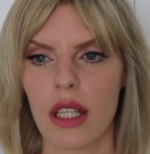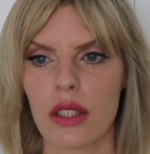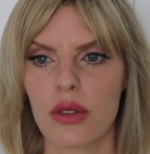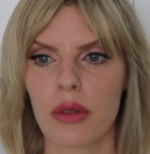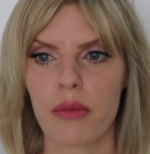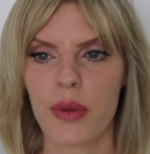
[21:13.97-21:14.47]

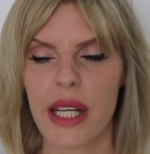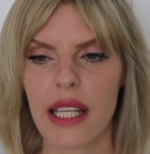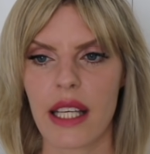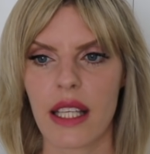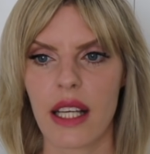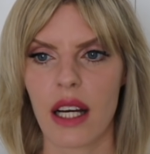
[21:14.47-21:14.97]
you're
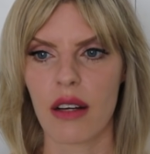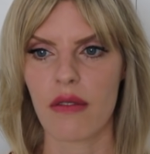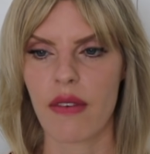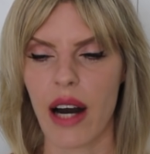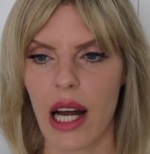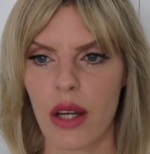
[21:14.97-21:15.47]
bringing her
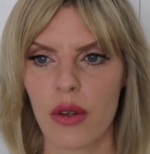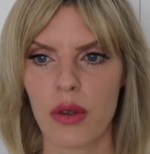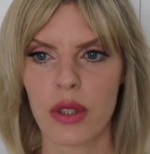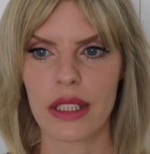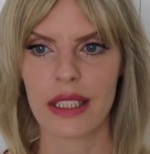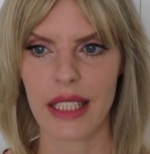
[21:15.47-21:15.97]

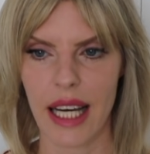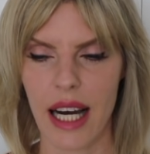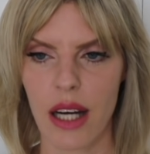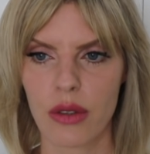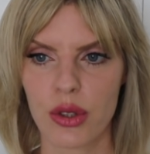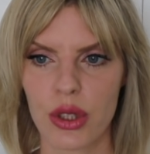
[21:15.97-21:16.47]
value down,